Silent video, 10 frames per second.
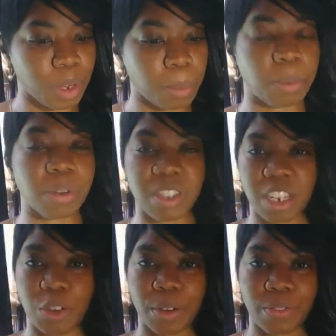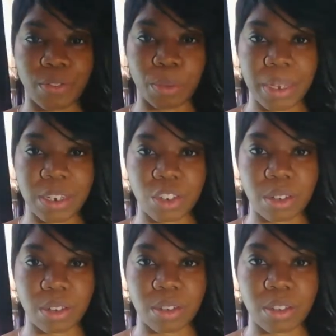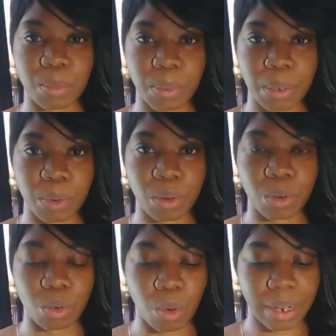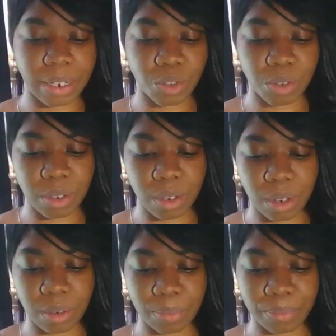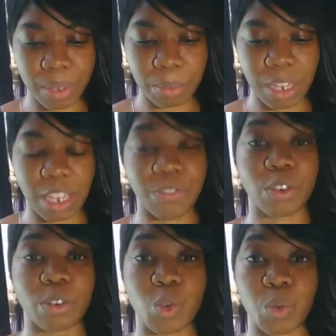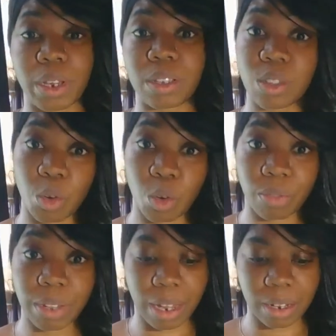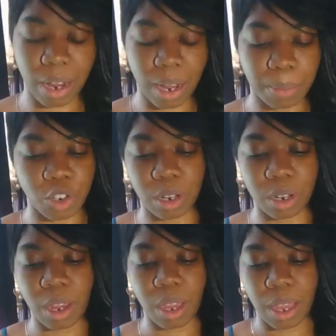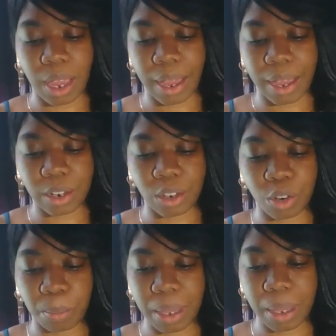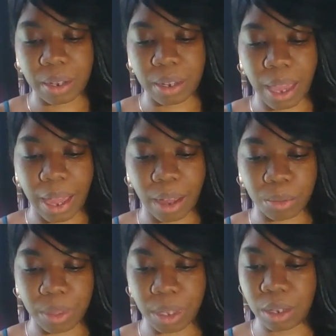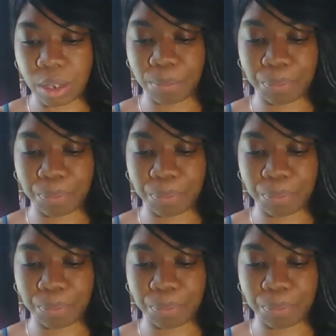present your information to people who are interested. I mean, if you're doing the offline option and you're mailing out the